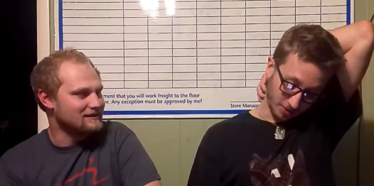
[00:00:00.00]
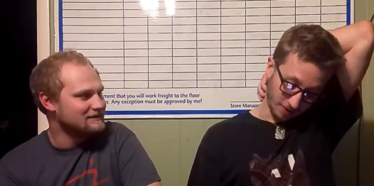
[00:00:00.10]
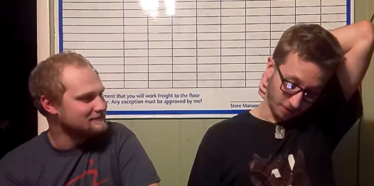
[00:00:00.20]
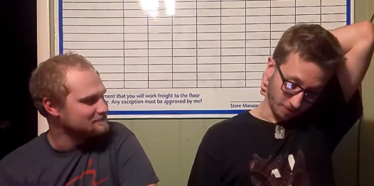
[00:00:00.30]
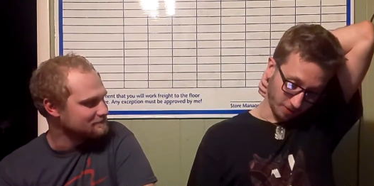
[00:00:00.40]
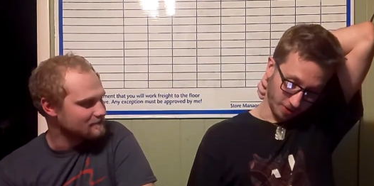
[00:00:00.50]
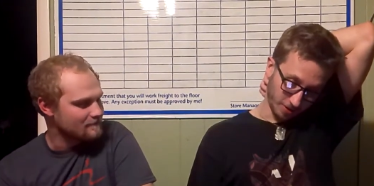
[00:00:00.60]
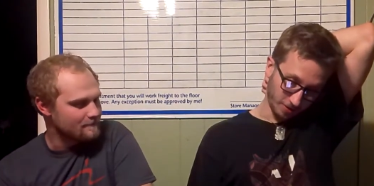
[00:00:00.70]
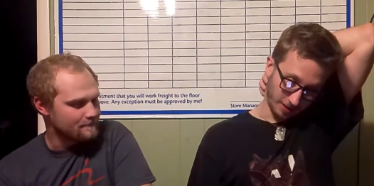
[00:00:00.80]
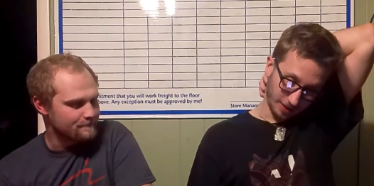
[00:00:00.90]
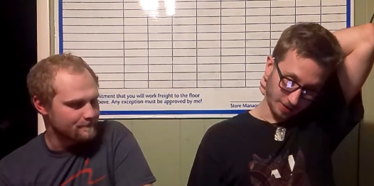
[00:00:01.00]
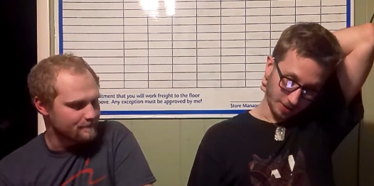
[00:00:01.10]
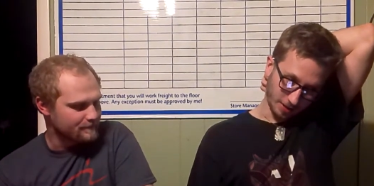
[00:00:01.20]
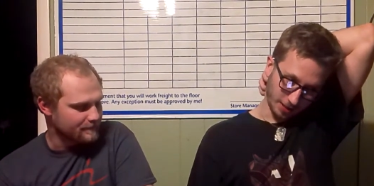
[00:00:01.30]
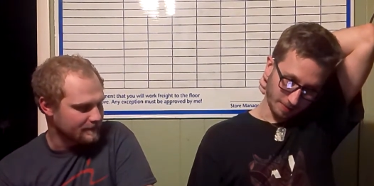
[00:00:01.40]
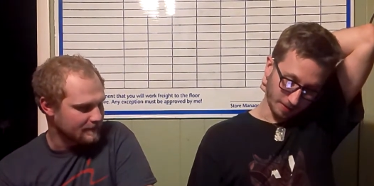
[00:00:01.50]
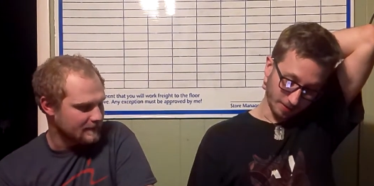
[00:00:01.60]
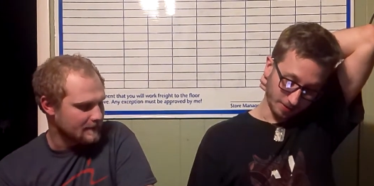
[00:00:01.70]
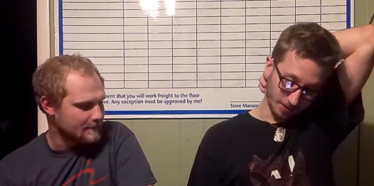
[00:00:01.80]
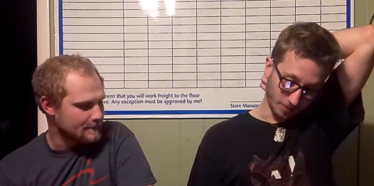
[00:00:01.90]
Speaker 1: one more note, and it's talking about the
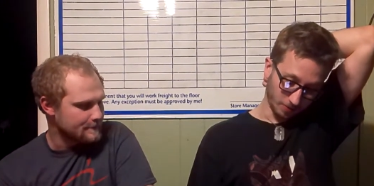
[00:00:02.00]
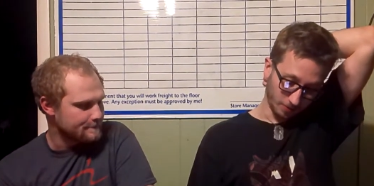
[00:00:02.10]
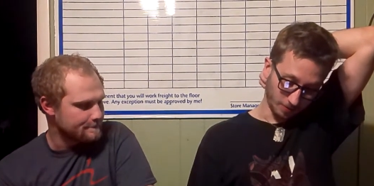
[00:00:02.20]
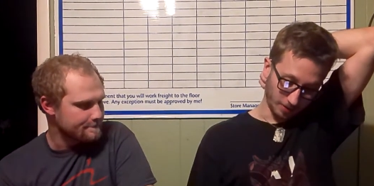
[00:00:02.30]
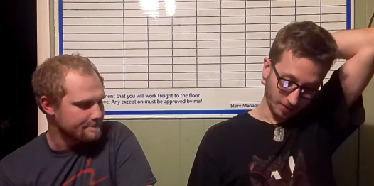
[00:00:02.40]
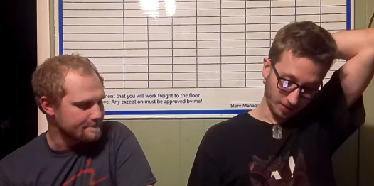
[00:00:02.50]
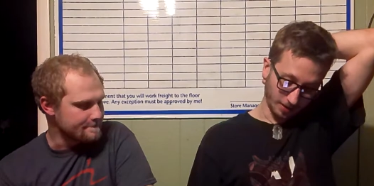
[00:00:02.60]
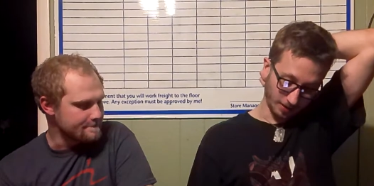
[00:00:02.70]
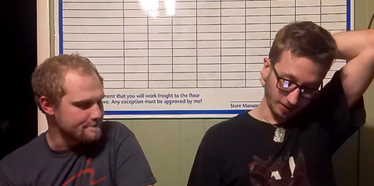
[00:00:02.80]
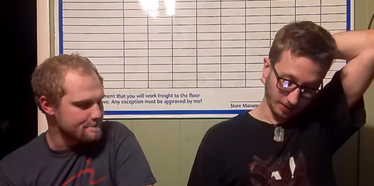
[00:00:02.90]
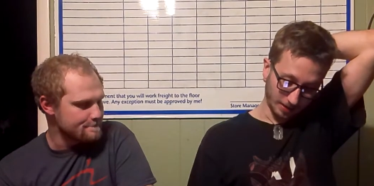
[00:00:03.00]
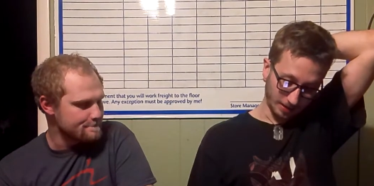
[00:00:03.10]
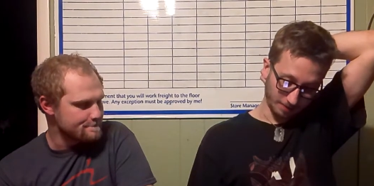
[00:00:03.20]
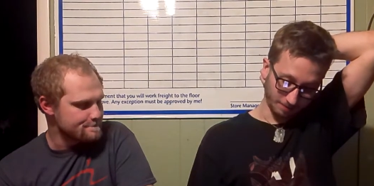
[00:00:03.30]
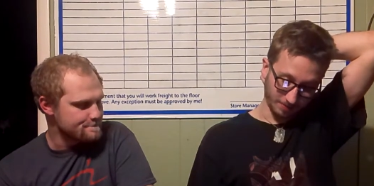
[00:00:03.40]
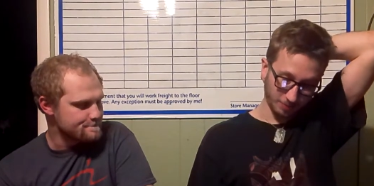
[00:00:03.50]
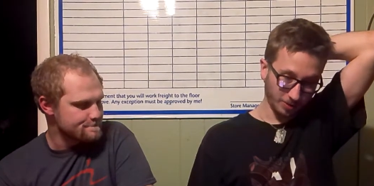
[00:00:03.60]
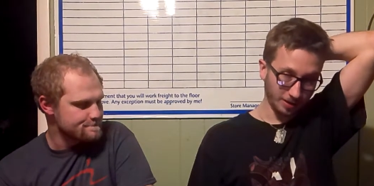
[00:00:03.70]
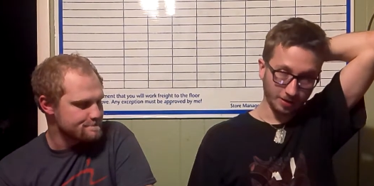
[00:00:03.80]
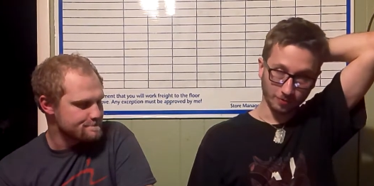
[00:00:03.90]
sequel and whatnot, and I've been really
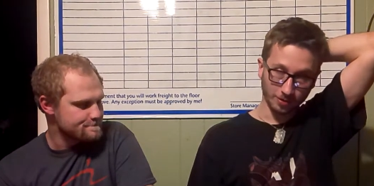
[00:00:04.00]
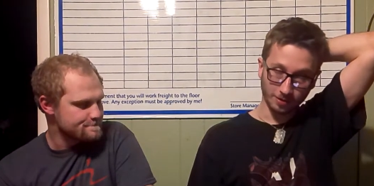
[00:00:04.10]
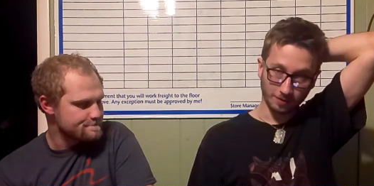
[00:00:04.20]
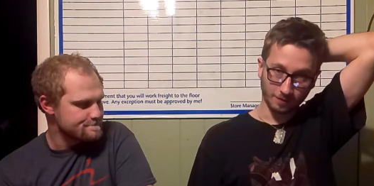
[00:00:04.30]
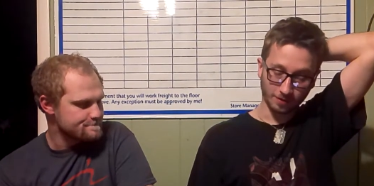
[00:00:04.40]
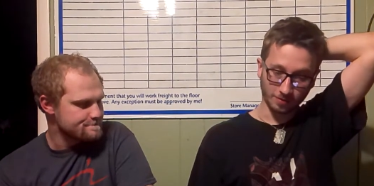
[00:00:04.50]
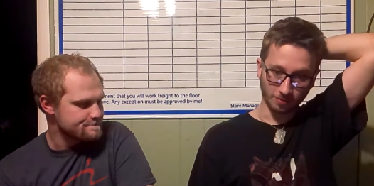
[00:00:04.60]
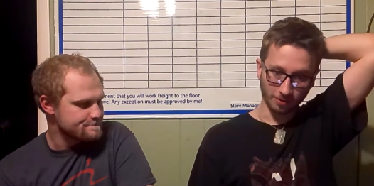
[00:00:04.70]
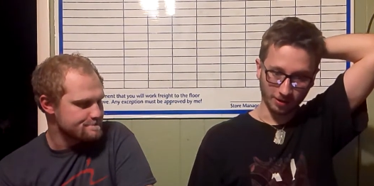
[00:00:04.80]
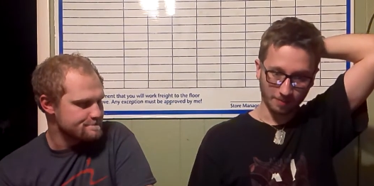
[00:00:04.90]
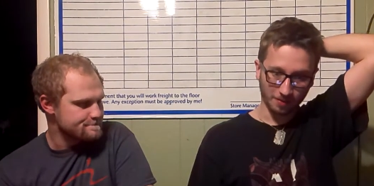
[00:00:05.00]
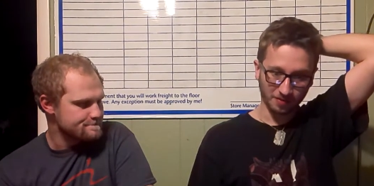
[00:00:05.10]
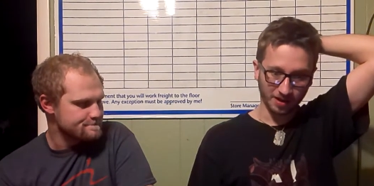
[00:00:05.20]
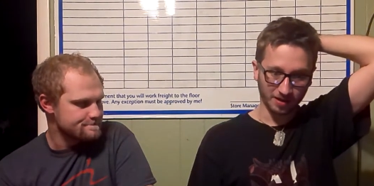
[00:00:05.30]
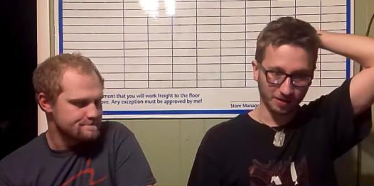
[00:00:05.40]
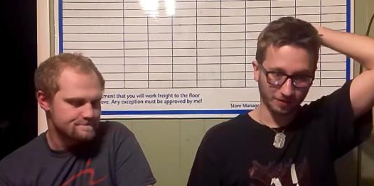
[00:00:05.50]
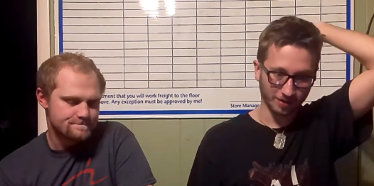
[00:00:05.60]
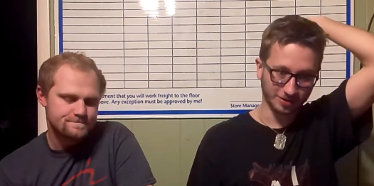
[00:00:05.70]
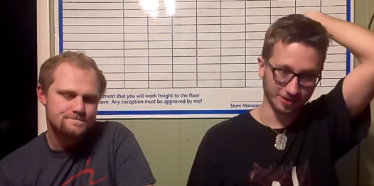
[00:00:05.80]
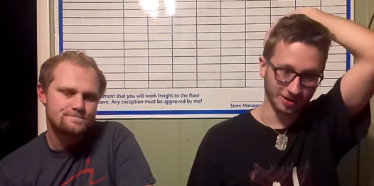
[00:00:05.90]
really fucking worried about the Alien
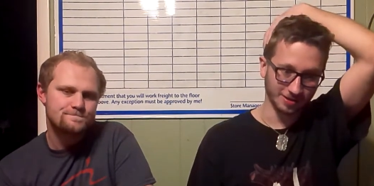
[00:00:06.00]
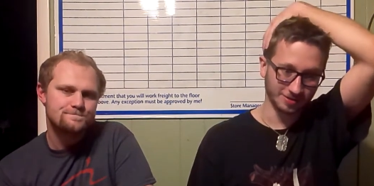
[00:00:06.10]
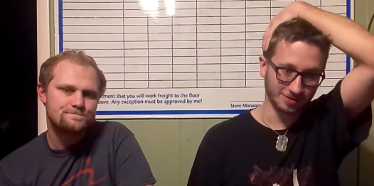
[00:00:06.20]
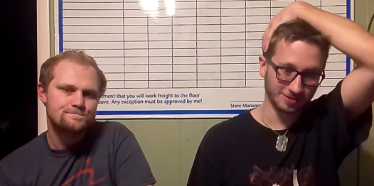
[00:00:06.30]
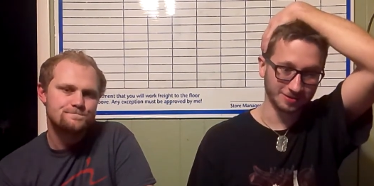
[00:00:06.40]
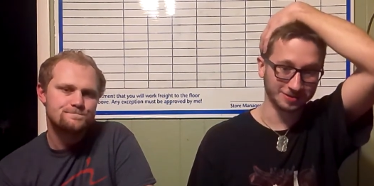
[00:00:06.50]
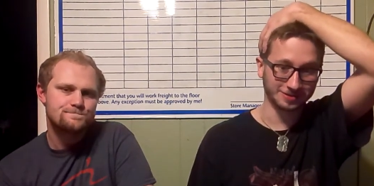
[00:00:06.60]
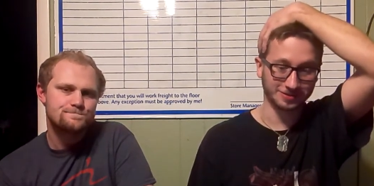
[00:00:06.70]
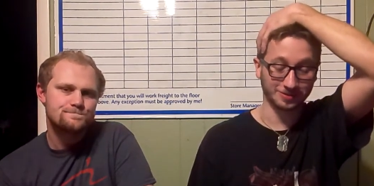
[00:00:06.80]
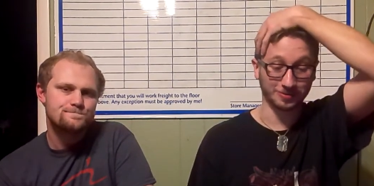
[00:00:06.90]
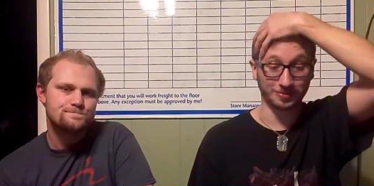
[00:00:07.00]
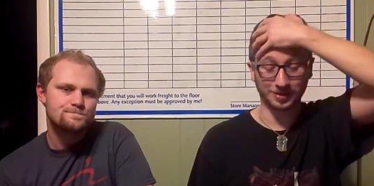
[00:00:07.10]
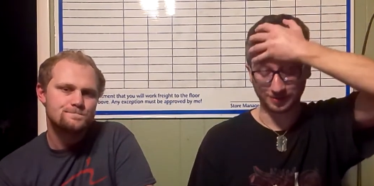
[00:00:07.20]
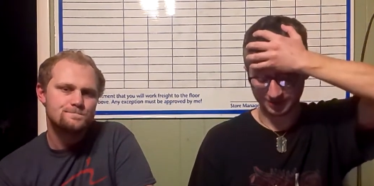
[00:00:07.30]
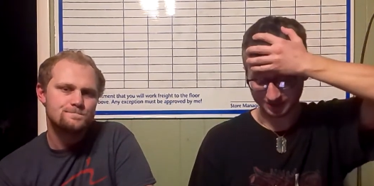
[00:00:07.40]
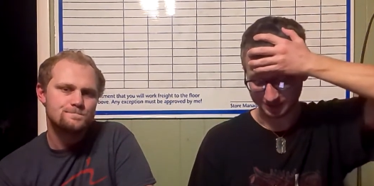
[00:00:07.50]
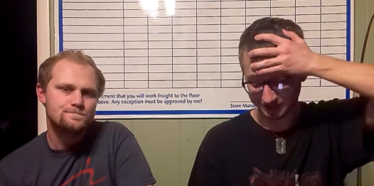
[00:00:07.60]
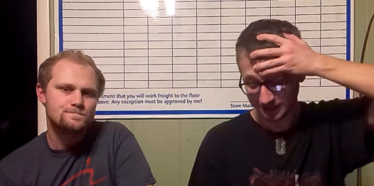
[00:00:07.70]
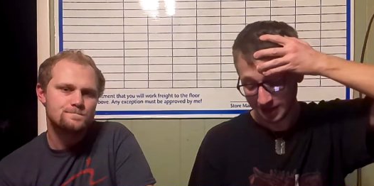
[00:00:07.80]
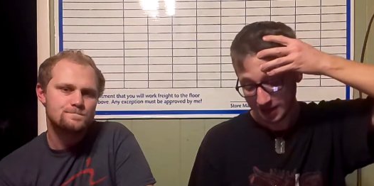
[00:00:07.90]
franchise since the whole thing with Disney.
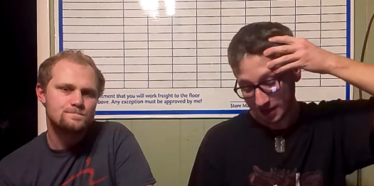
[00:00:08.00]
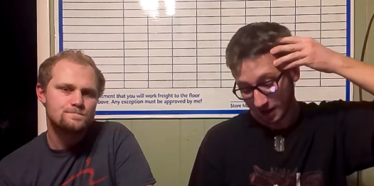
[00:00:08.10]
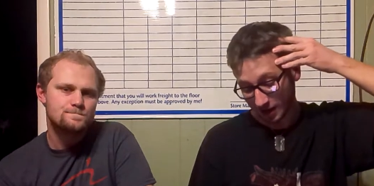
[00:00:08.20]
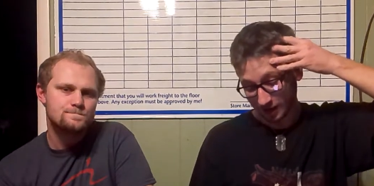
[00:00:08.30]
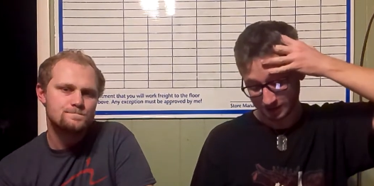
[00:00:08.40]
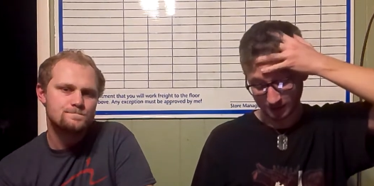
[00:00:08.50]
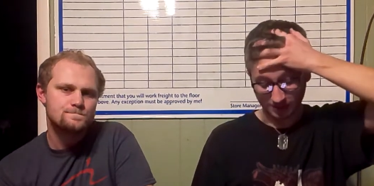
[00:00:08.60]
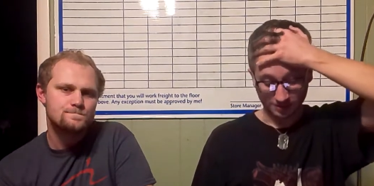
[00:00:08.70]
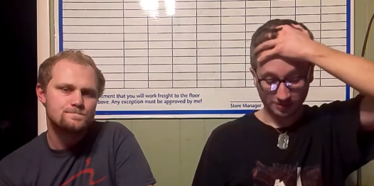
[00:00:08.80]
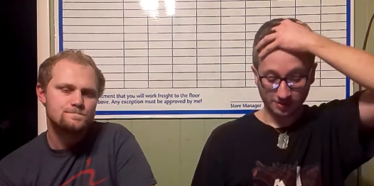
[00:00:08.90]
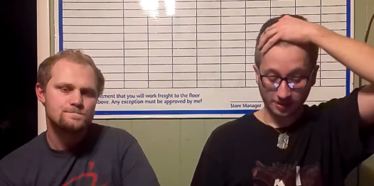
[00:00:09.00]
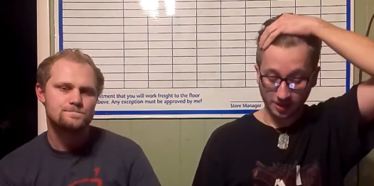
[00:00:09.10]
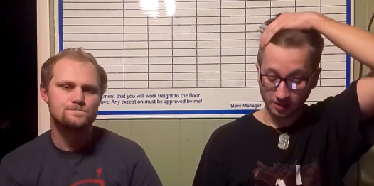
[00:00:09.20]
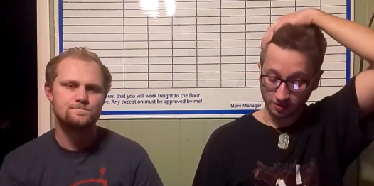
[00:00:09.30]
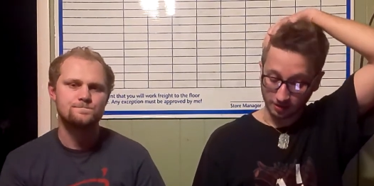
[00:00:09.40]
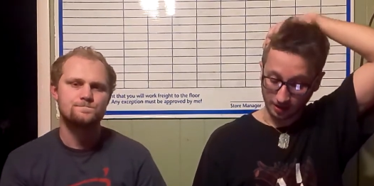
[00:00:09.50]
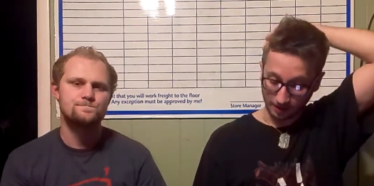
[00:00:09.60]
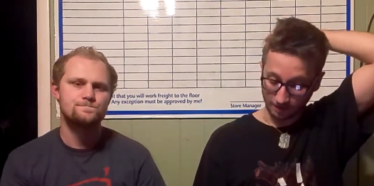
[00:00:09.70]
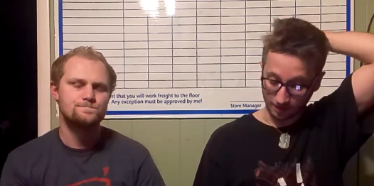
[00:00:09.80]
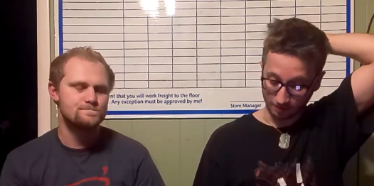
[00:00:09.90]
Uh, it says, here I found